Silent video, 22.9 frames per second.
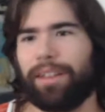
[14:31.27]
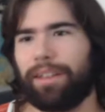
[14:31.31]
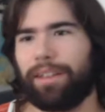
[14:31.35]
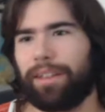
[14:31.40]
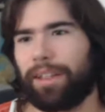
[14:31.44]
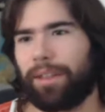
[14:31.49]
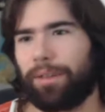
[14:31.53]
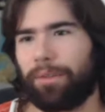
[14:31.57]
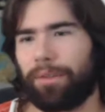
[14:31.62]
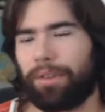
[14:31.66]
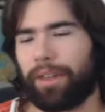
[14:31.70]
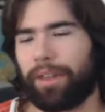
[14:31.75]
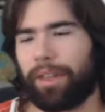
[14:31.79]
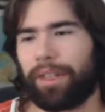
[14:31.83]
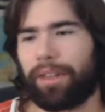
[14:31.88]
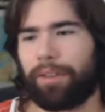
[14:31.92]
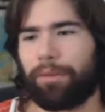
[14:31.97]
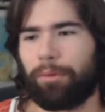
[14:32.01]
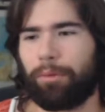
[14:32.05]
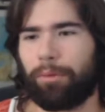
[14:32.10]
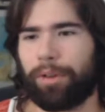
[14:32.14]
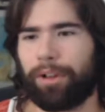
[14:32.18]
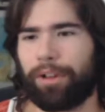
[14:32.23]
it was like a
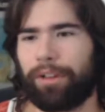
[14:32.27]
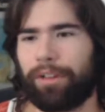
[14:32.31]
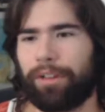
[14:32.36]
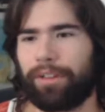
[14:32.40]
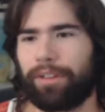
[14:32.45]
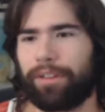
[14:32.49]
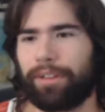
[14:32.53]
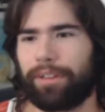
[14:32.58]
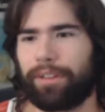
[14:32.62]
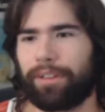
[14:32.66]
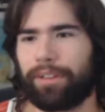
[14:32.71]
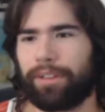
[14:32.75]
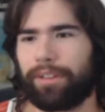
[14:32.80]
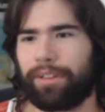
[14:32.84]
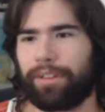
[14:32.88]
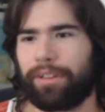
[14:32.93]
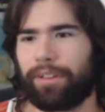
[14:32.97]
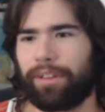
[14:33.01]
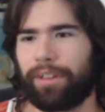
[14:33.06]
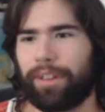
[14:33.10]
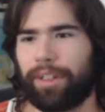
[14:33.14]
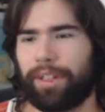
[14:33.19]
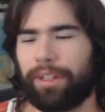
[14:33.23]
weird
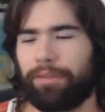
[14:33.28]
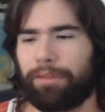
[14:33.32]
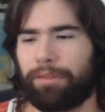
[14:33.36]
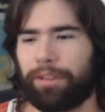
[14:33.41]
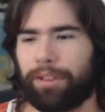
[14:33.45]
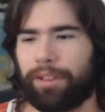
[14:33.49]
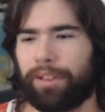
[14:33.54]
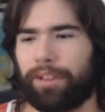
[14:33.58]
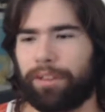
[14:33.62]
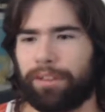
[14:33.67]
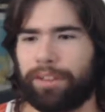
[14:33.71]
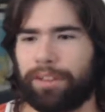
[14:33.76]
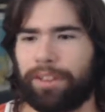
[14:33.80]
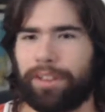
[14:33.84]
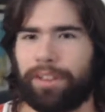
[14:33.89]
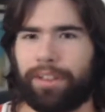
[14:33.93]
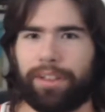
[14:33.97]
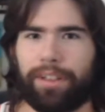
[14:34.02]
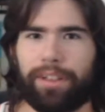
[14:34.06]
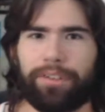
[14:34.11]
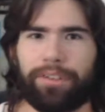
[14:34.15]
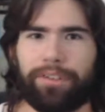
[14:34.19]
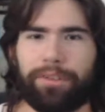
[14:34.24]
thing for a young
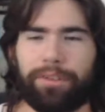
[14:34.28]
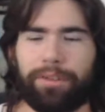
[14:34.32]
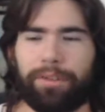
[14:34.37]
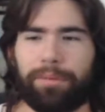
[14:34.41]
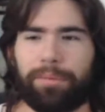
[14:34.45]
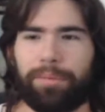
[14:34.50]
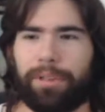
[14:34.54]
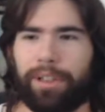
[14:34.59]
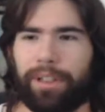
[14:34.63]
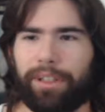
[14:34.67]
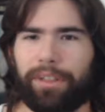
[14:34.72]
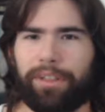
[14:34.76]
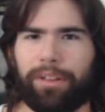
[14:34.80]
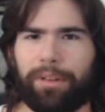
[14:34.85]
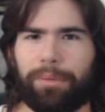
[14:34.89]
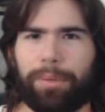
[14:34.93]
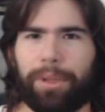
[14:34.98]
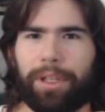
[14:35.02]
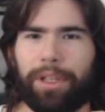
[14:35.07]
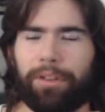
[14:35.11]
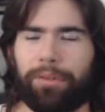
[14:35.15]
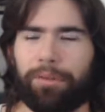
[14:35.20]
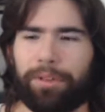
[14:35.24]
teenager playing Club
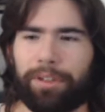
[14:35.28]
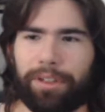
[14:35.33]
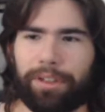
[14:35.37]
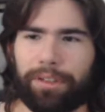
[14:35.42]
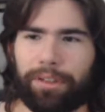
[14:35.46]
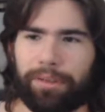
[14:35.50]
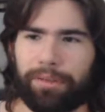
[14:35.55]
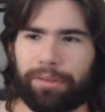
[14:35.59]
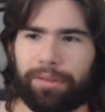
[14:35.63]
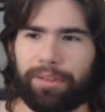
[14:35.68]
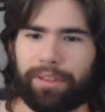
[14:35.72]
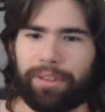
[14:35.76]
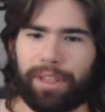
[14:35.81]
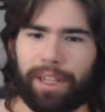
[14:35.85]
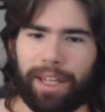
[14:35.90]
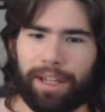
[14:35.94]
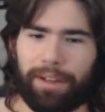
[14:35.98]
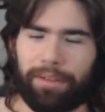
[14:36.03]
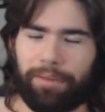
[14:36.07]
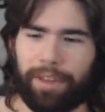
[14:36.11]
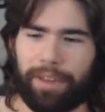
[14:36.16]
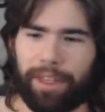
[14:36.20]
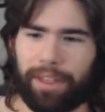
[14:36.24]
Penguin to
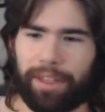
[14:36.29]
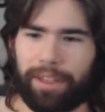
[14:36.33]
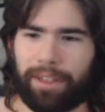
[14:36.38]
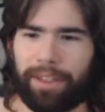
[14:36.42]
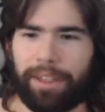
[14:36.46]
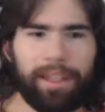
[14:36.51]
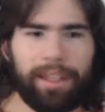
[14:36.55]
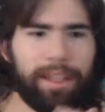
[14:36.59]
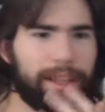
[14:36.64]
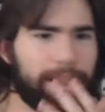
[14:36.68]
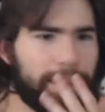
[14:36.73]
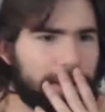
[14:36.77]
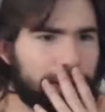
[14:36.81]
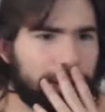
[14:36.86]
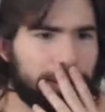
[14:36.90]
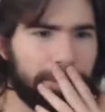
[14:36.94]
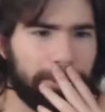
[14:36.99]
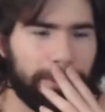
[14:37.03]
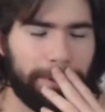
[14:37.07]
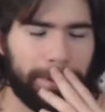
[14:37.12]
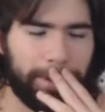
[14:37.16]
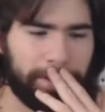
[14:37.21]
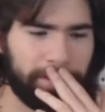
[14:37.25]
have that.
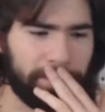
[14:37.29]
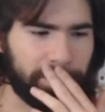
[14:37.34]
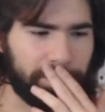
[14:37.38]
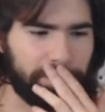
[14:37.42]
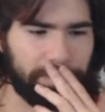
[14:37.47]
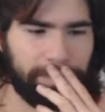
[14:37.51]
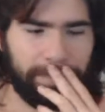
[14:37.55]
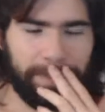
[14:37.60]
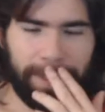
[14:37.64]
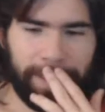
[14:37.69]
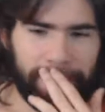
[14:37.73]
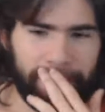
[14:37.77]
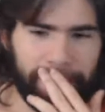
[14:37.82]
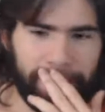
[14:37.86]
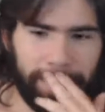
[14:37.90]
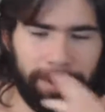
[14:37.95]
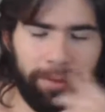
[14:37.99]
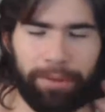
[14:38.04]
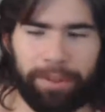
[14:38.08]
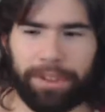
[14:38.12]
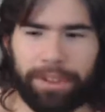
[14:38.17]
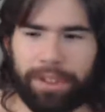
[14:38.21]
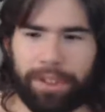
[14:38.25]
It
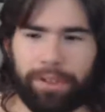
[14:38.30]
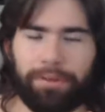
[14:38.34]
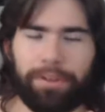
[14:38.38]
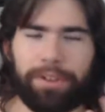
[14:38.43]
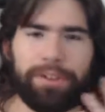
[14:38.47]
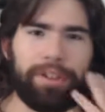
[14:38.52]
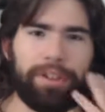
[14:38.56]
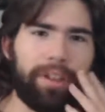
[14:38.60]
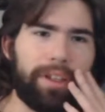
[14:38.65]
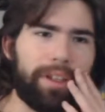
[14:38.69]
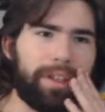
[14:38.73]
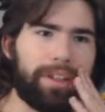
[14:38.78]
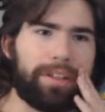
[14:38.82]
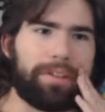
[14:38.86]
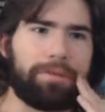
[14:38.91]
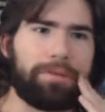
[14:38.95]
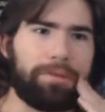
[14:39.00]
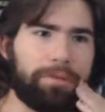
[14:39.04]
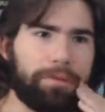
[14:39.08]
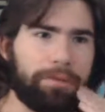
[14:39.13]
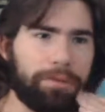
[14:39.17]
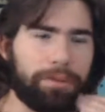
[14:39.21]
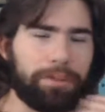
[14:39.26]
was like
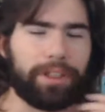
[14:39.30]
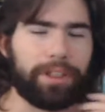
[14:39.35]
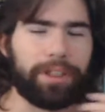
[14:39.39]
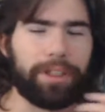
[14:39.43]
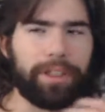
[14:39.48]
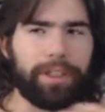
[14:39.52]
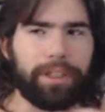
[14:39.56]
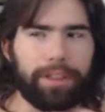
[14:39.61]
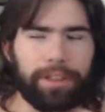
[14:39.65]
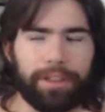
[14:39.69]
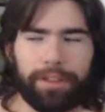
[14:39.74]
really